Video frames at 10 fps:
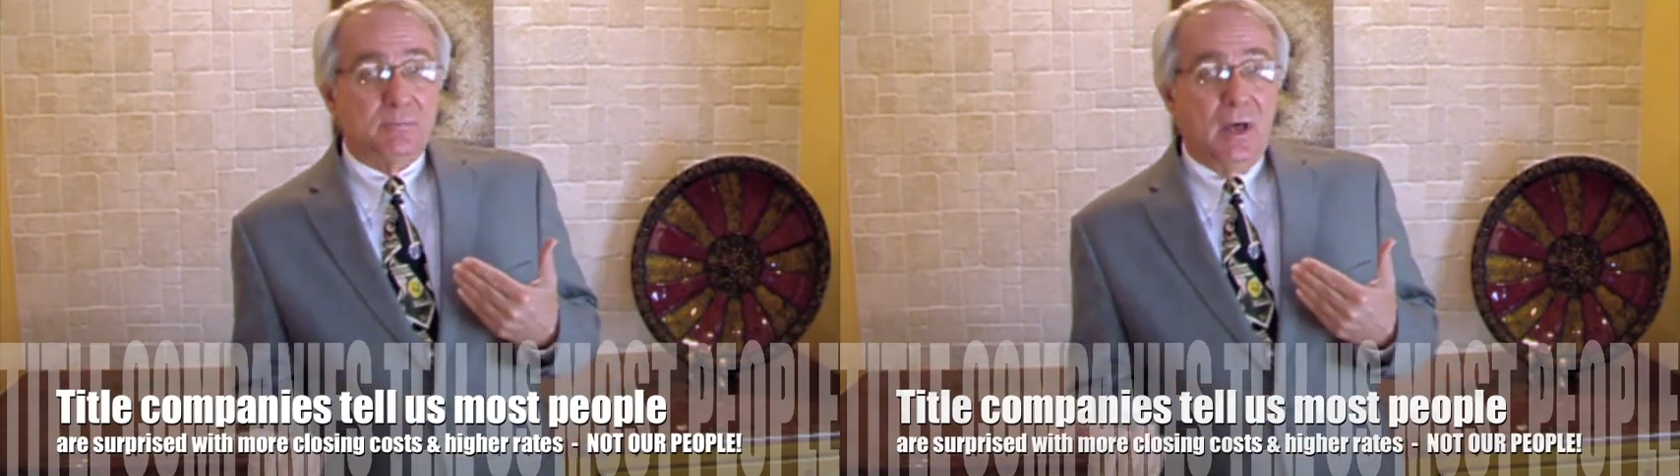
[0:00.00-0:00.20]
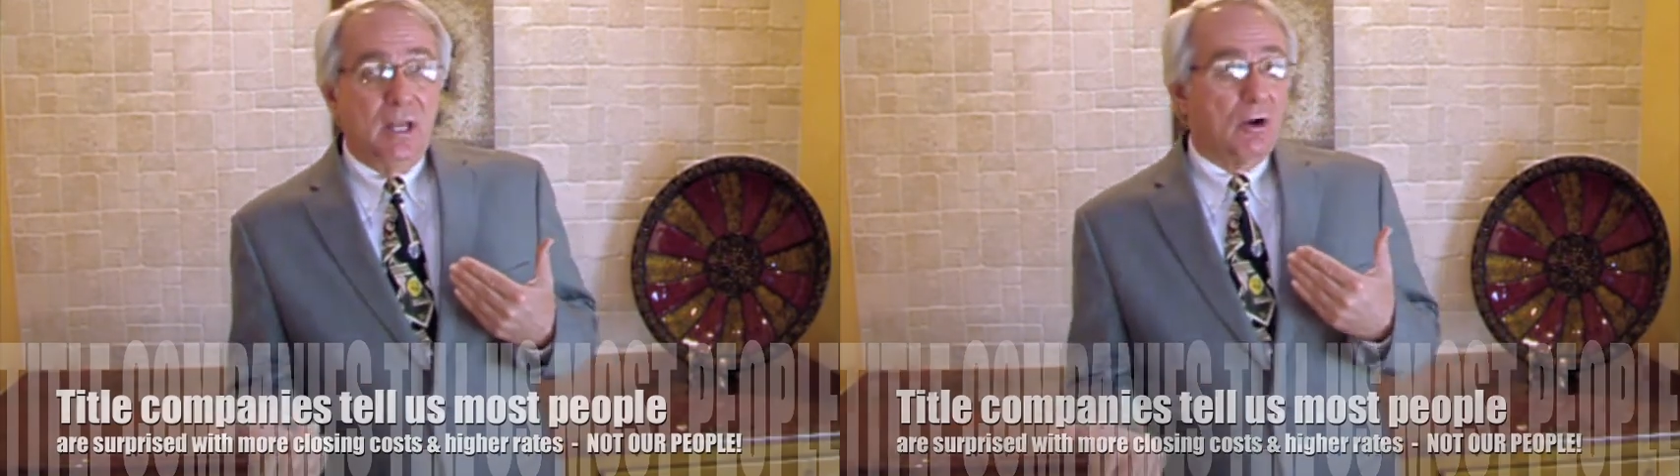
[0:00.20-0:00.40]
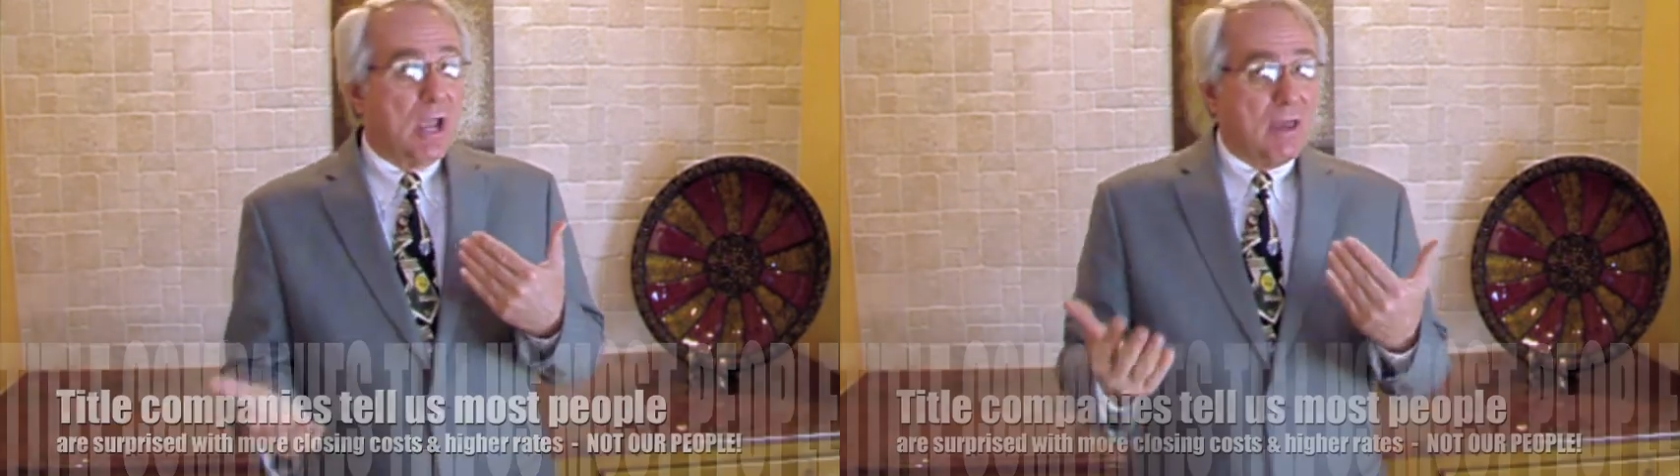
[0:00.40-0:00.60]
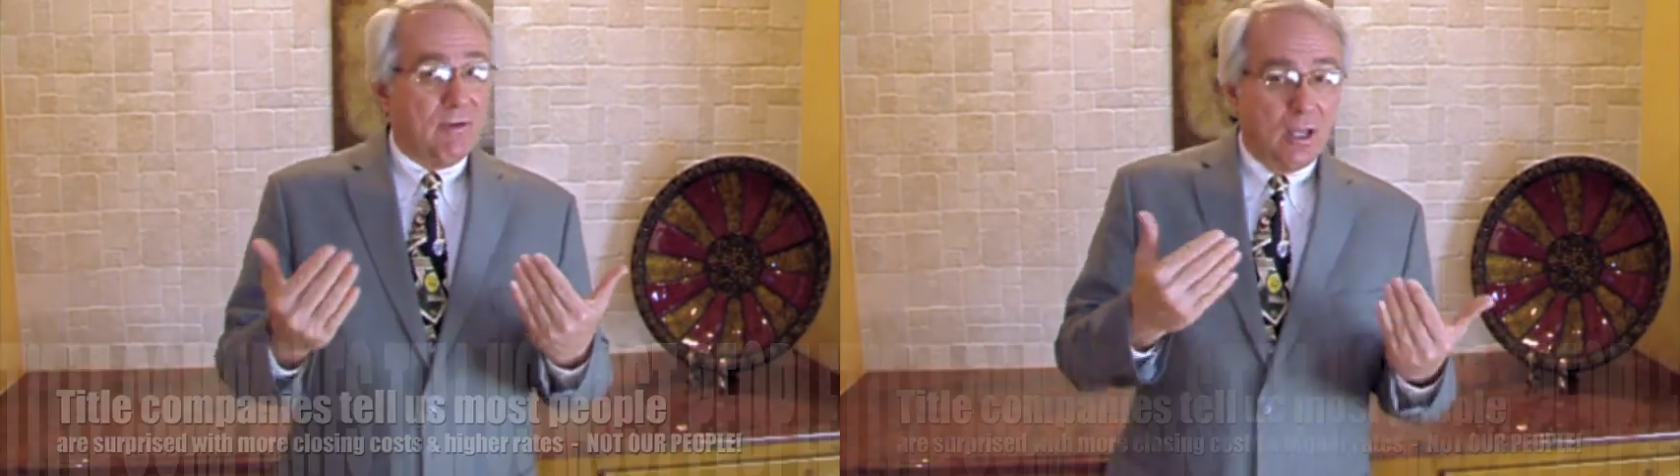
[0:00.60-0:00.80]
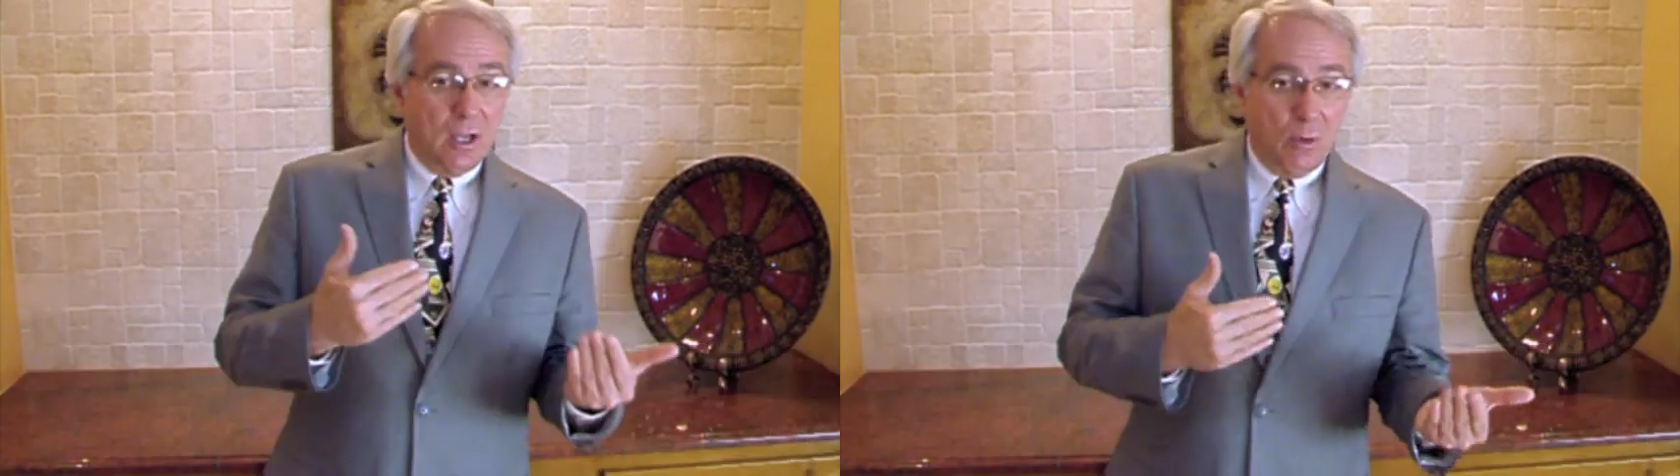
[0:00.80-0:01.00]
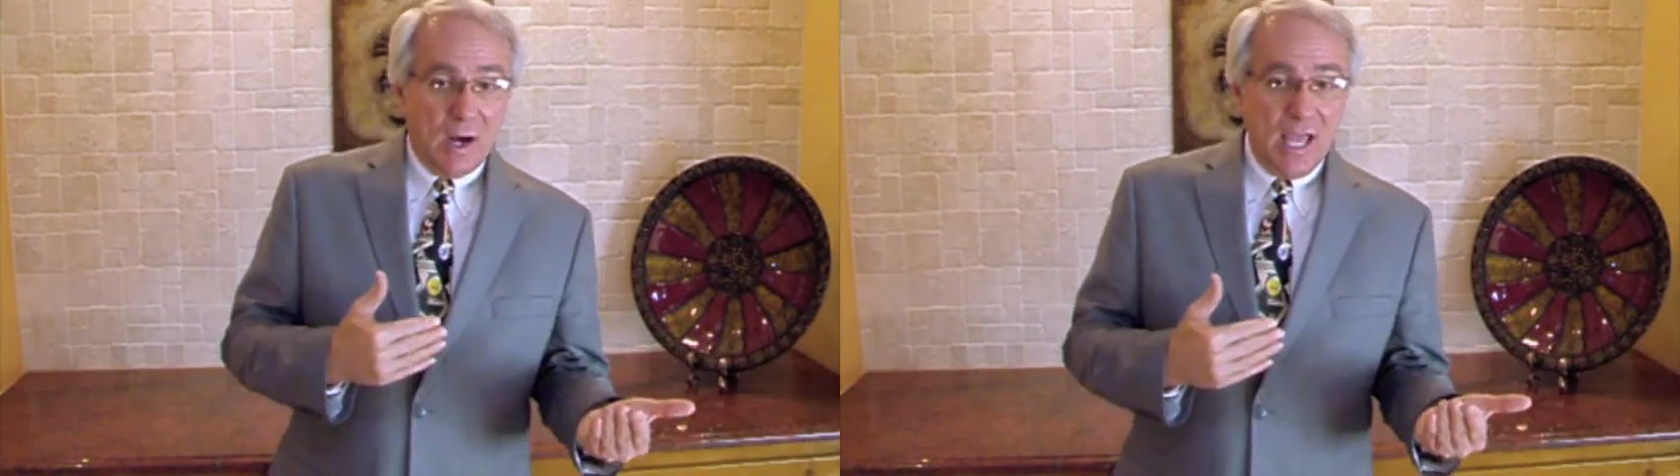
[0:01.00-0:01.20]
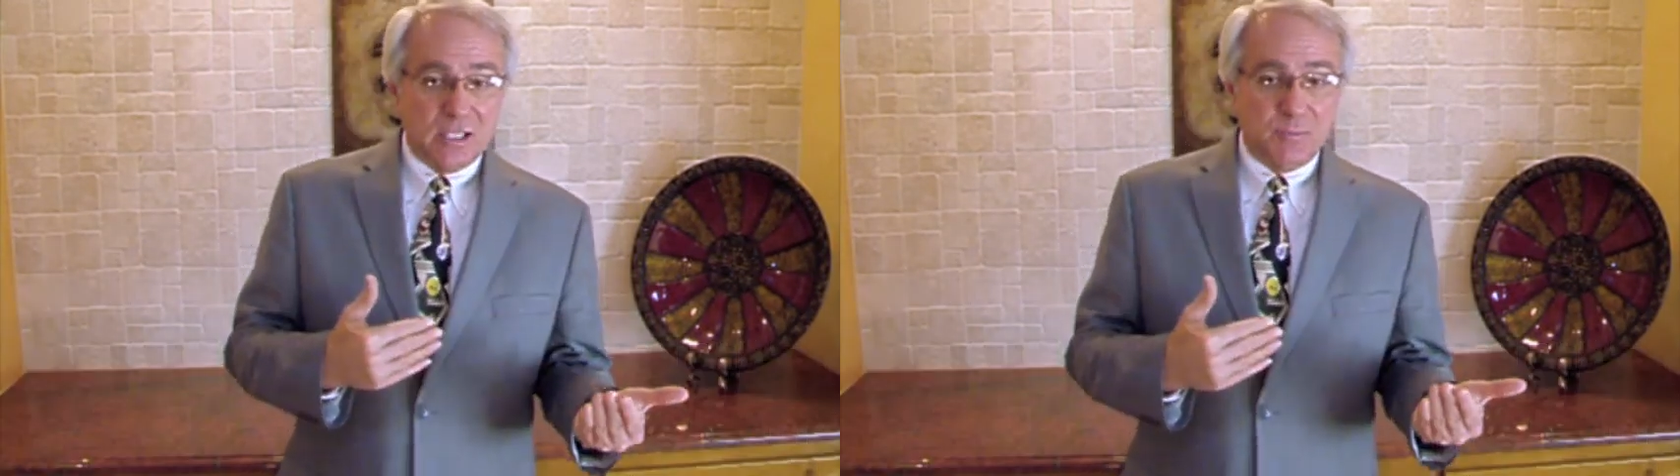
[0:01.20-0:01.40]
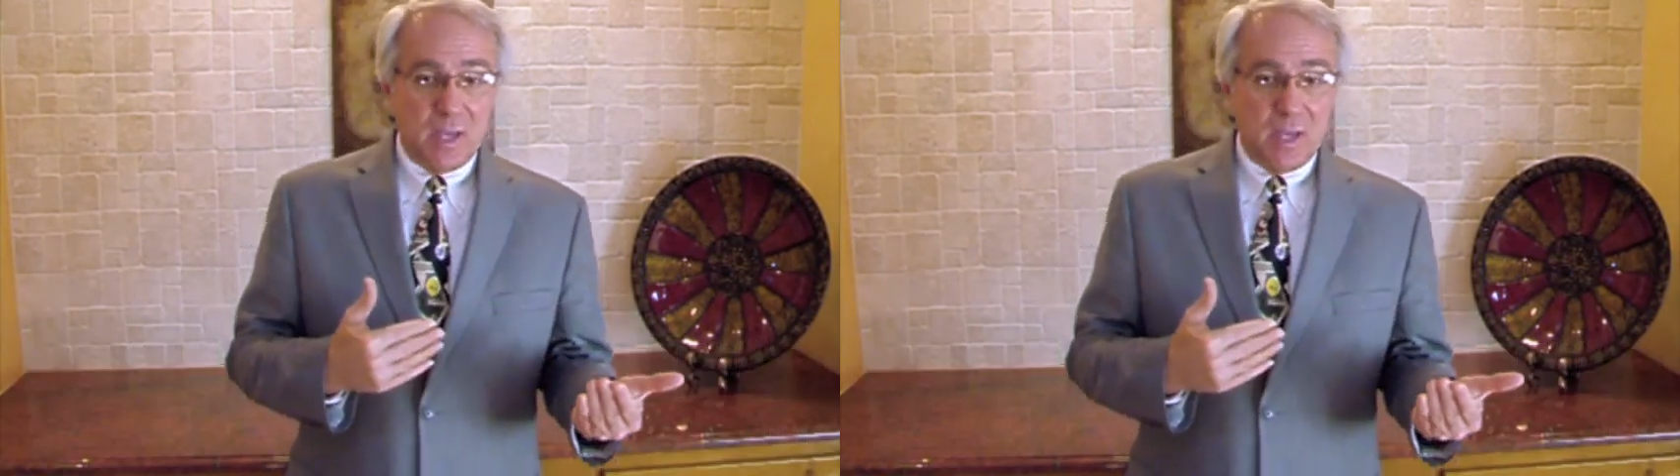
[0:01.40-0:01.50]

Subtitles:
money or having a lower house